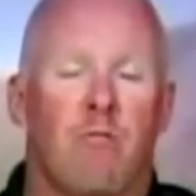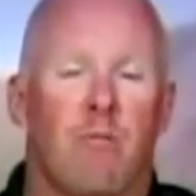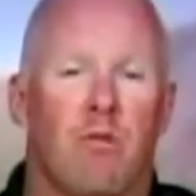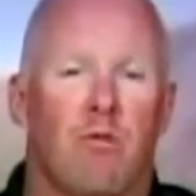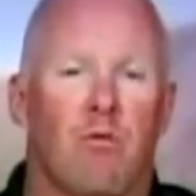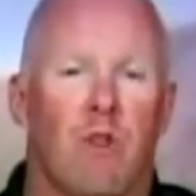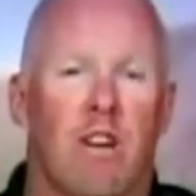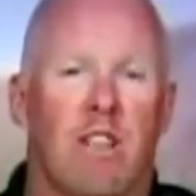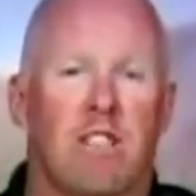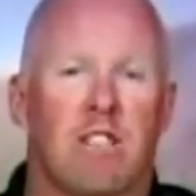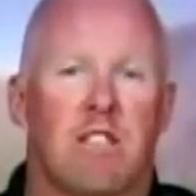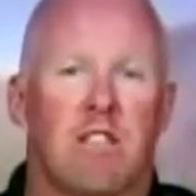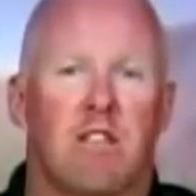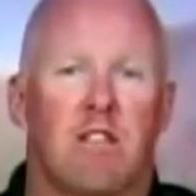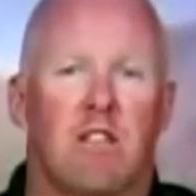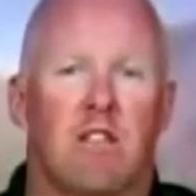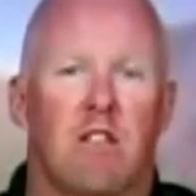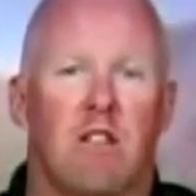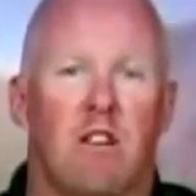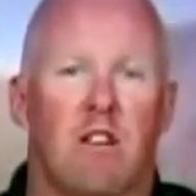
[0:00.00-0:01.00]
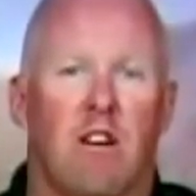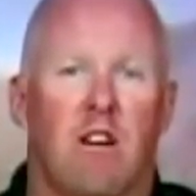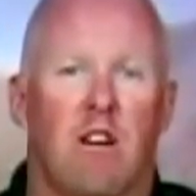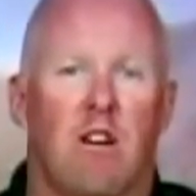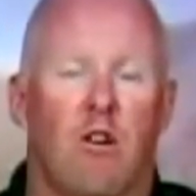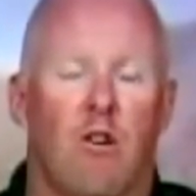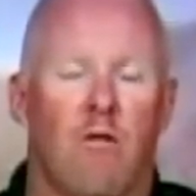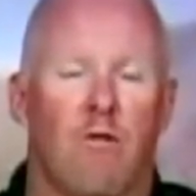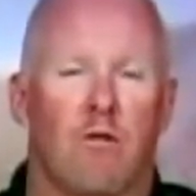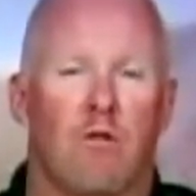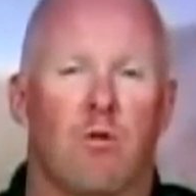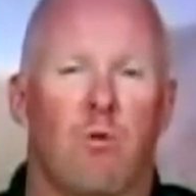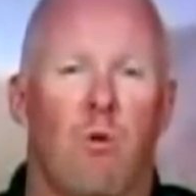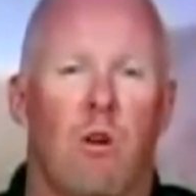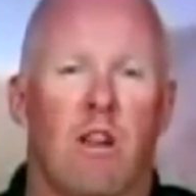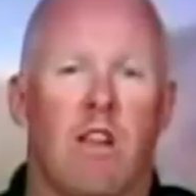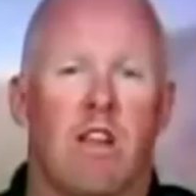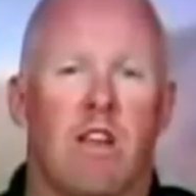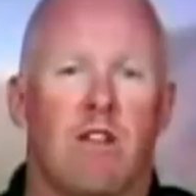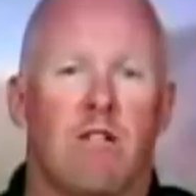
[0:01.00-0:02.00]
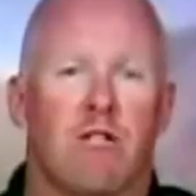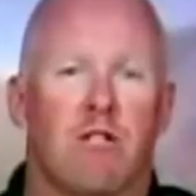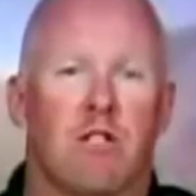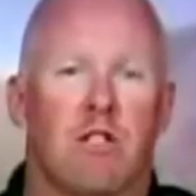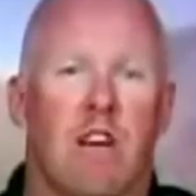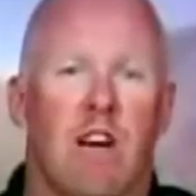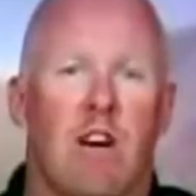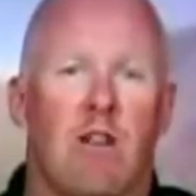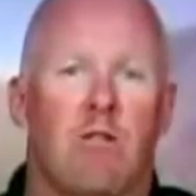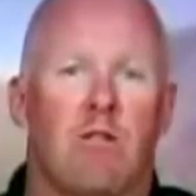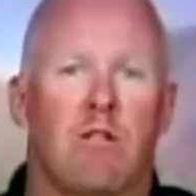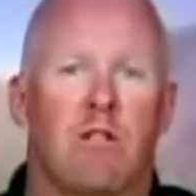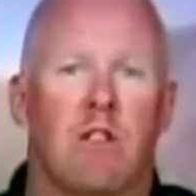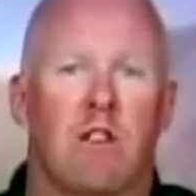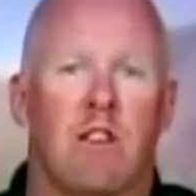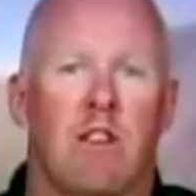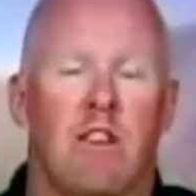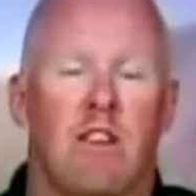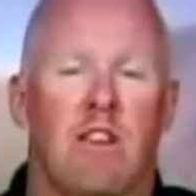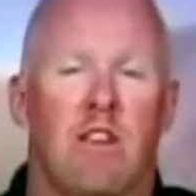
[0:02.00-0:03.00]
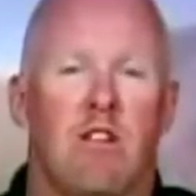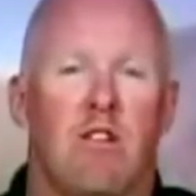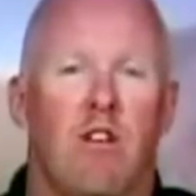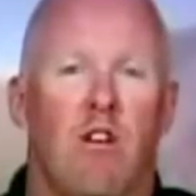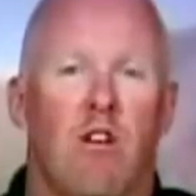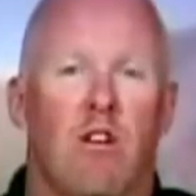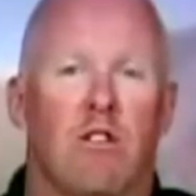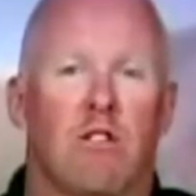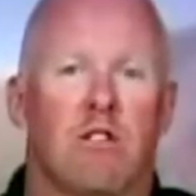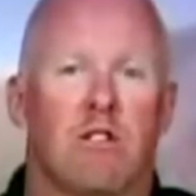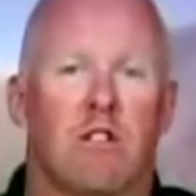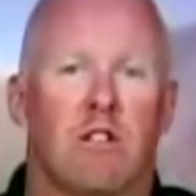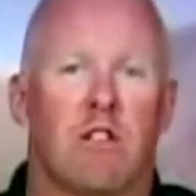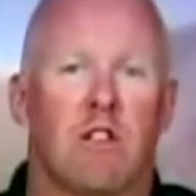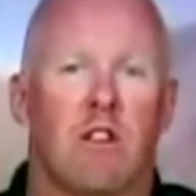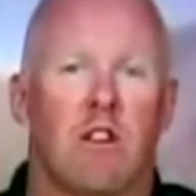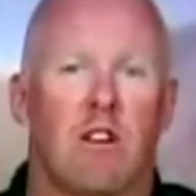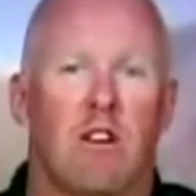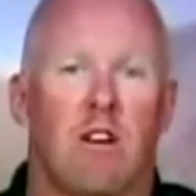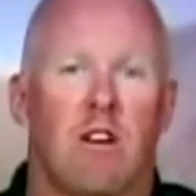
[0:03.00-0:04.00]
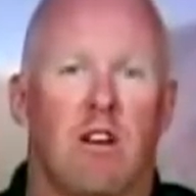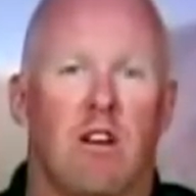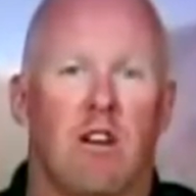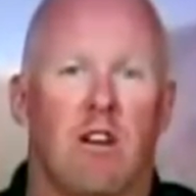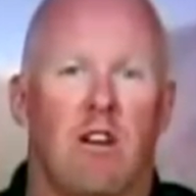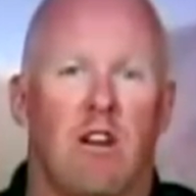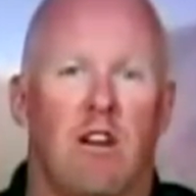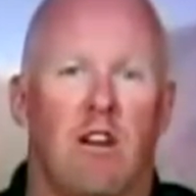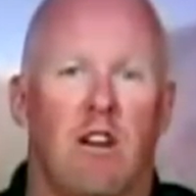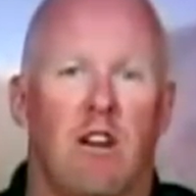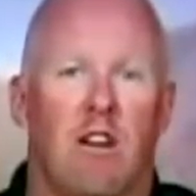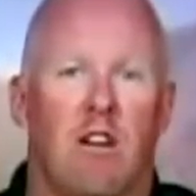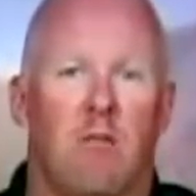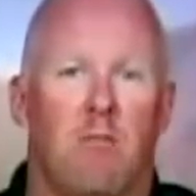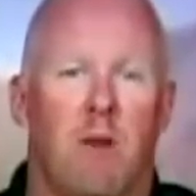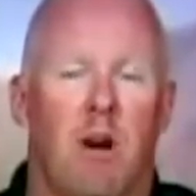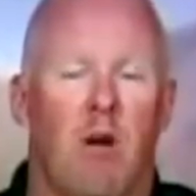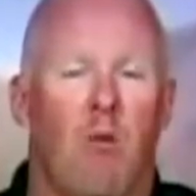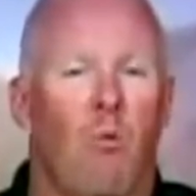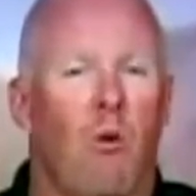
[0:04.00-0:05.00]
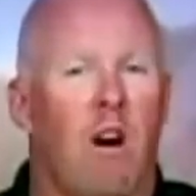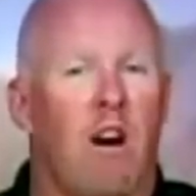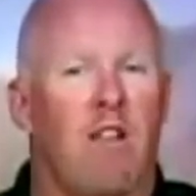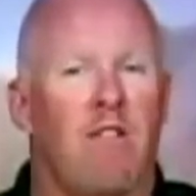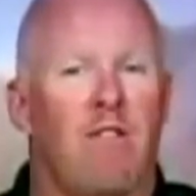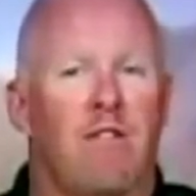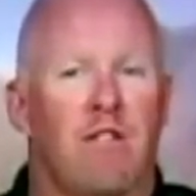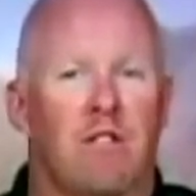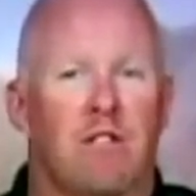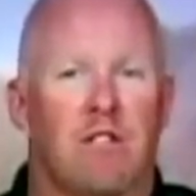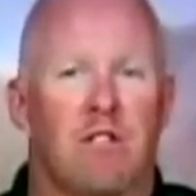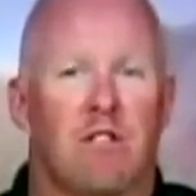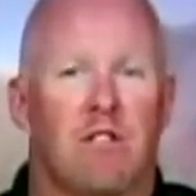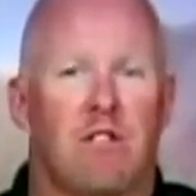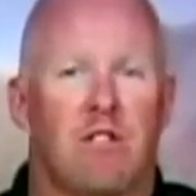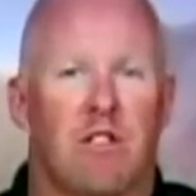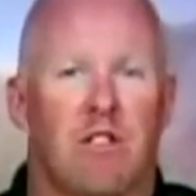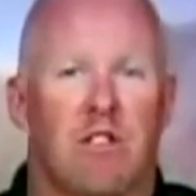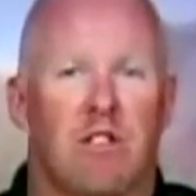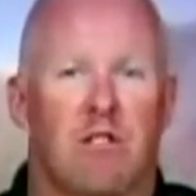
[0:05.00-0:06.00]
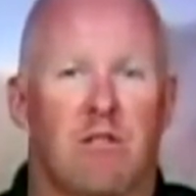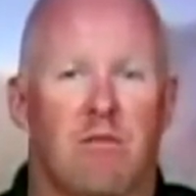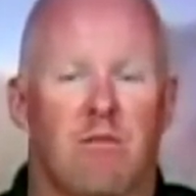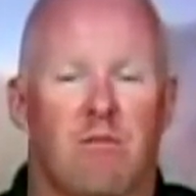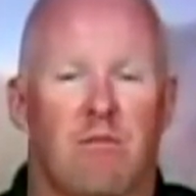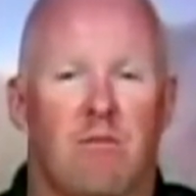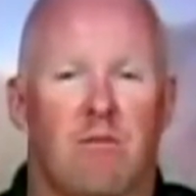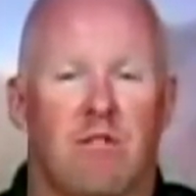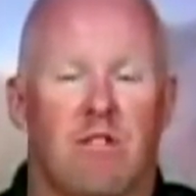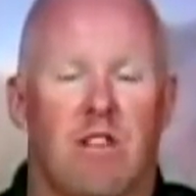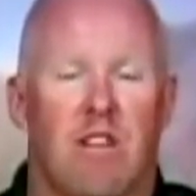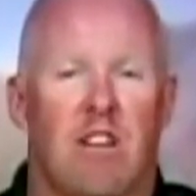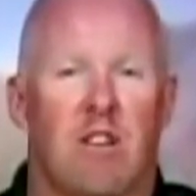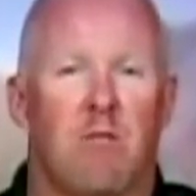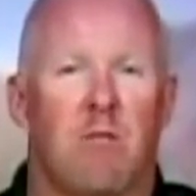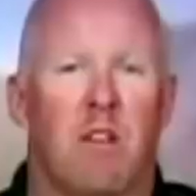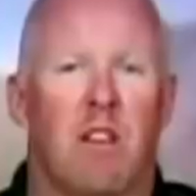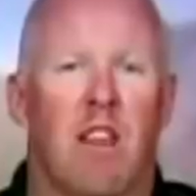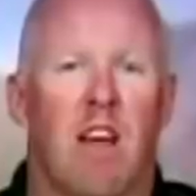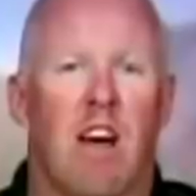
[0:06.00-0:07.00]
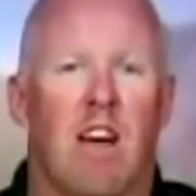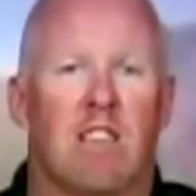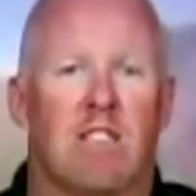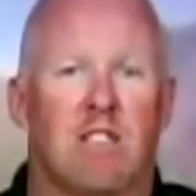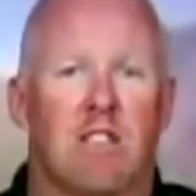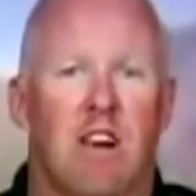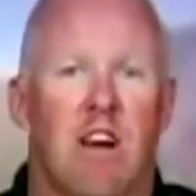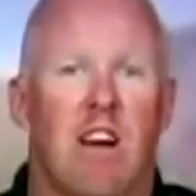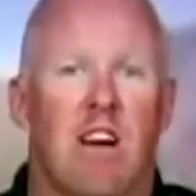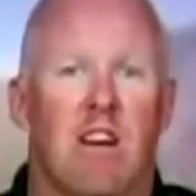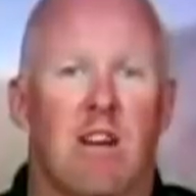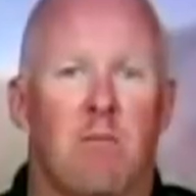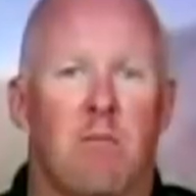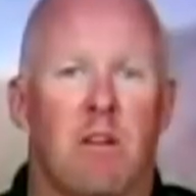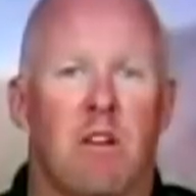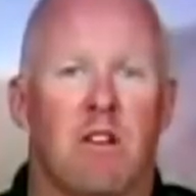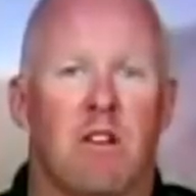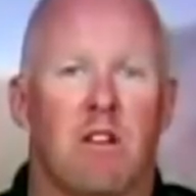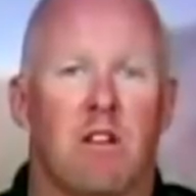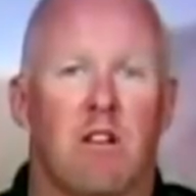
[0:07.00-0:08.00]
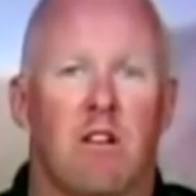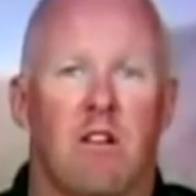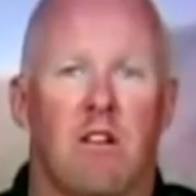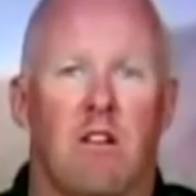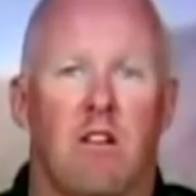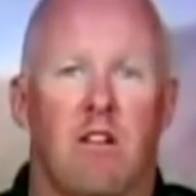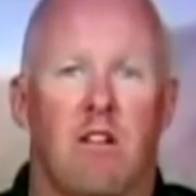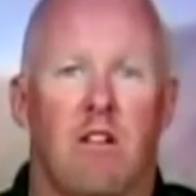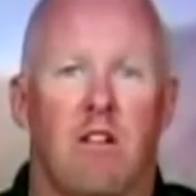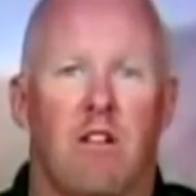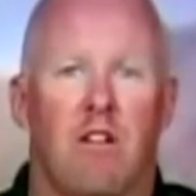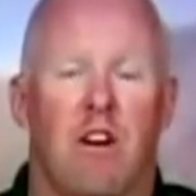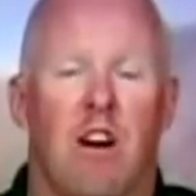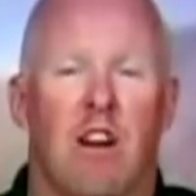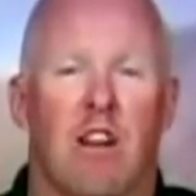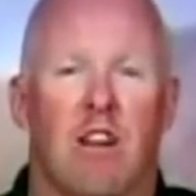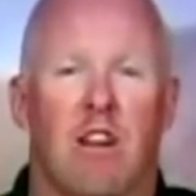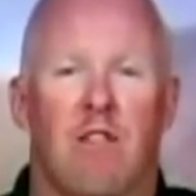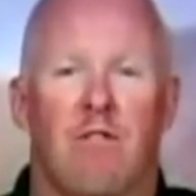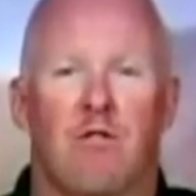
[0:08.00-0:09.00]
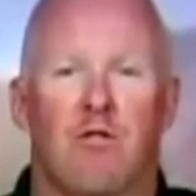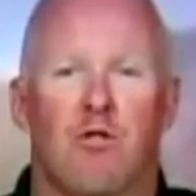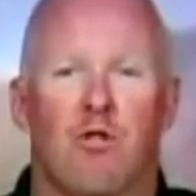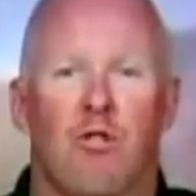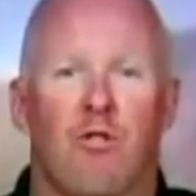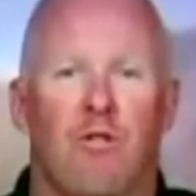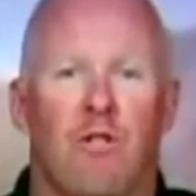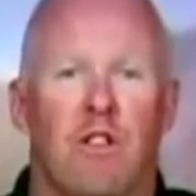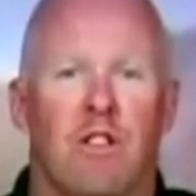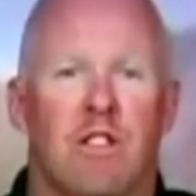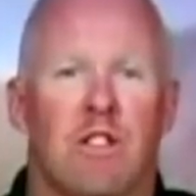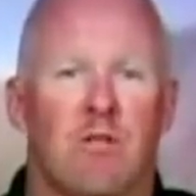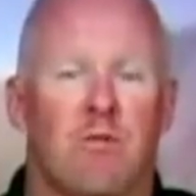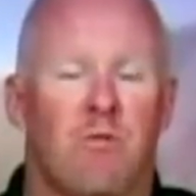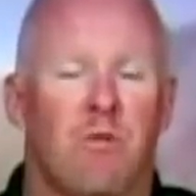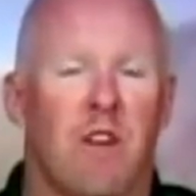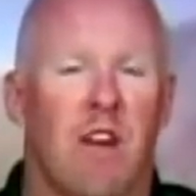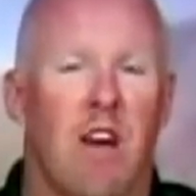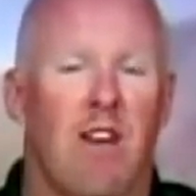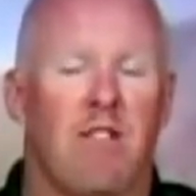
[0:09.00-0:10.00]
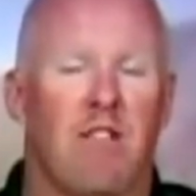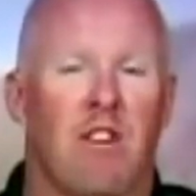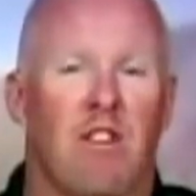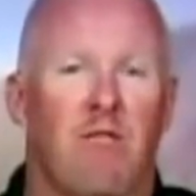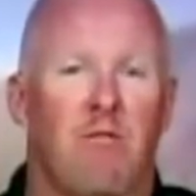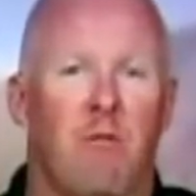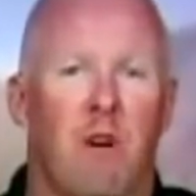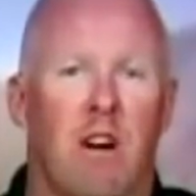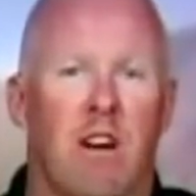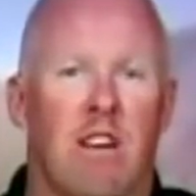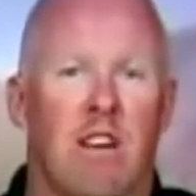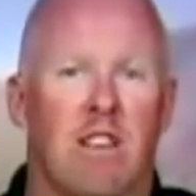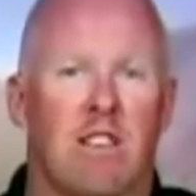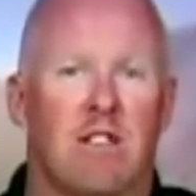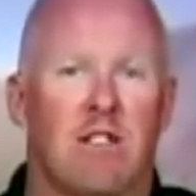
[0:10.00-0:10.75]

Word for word: I've been racing uh, over 20 years now in, in Indy cars, and uh, my wife has just said to me last night, I mean, you, you got enough trophies and we have enough money.